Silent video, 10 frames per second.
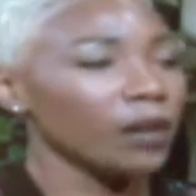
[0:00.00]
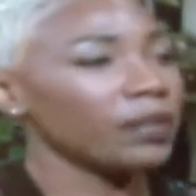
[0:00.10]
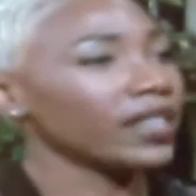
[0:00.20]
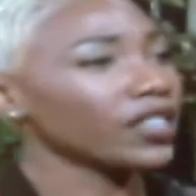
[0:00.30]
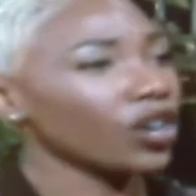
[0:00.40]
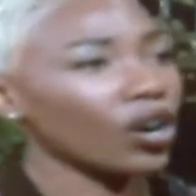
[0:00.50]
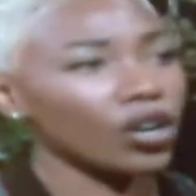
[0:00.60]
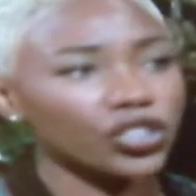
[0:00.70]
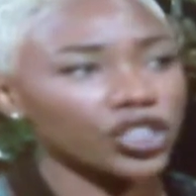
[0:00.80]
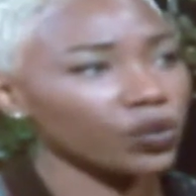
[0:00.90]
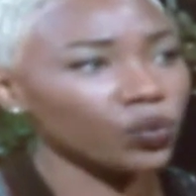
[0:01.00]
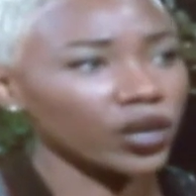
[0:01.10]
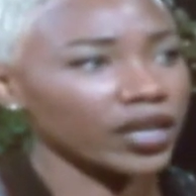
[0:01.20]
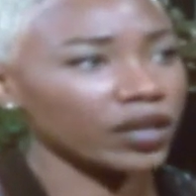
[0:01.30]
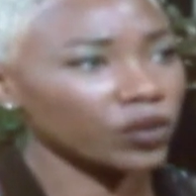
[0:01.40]
but that's all she
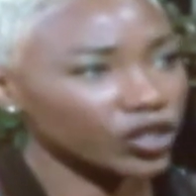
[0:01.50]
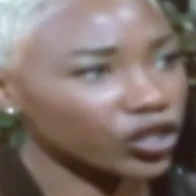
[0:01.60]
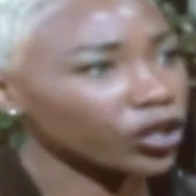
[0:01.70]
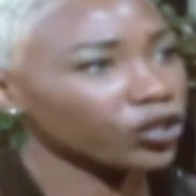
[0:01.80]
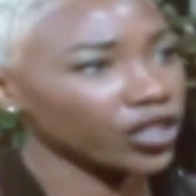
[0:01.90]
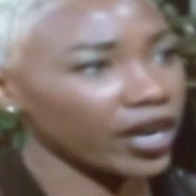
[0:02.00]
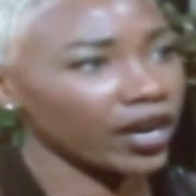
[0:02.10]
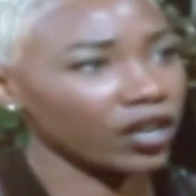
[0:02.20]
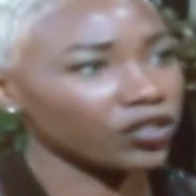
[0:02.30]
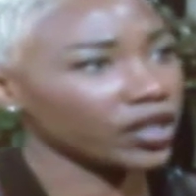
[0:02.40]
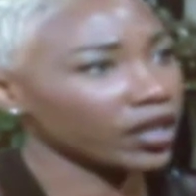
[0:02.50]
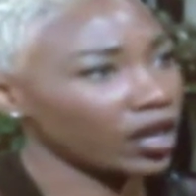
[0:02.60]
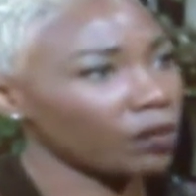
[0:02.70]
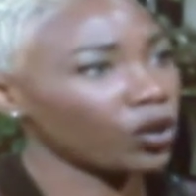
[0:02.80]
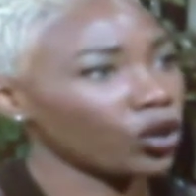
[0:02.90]
wanted, was her child to
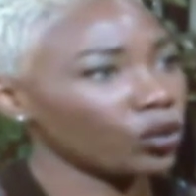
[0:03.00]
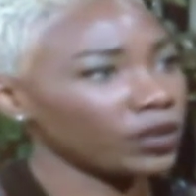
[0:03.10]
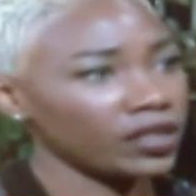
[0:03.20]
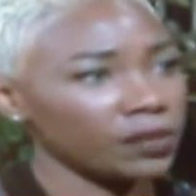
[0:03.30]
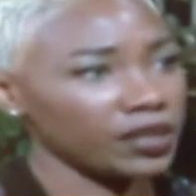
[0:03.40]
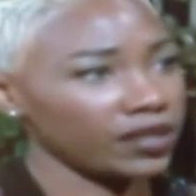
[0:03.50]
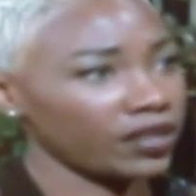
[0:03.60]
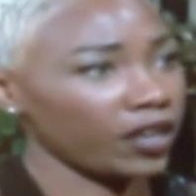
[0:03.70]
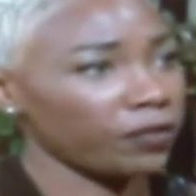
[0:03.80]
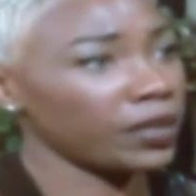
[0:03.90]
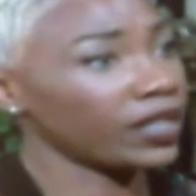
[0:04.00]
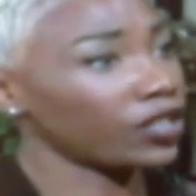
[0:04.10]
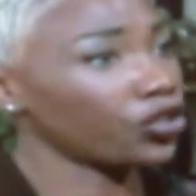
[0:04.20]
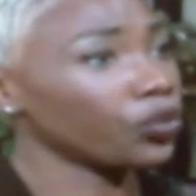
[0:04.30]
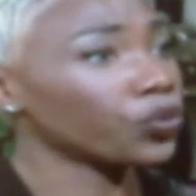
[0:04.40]
come home and to be safe,
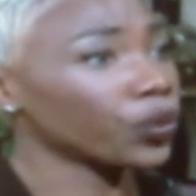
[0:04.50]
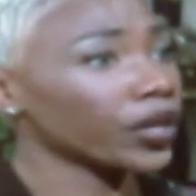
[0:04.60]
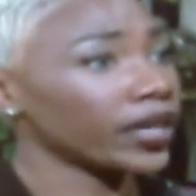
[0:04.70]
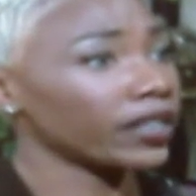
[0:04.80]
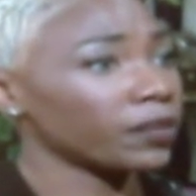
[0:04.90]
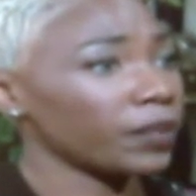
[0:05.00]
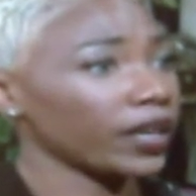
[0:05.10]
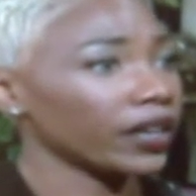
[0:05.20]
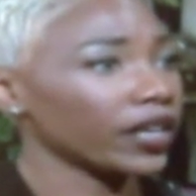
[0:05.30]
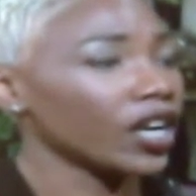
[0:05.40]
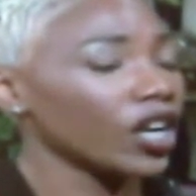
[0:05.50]
because she was worried as a parent.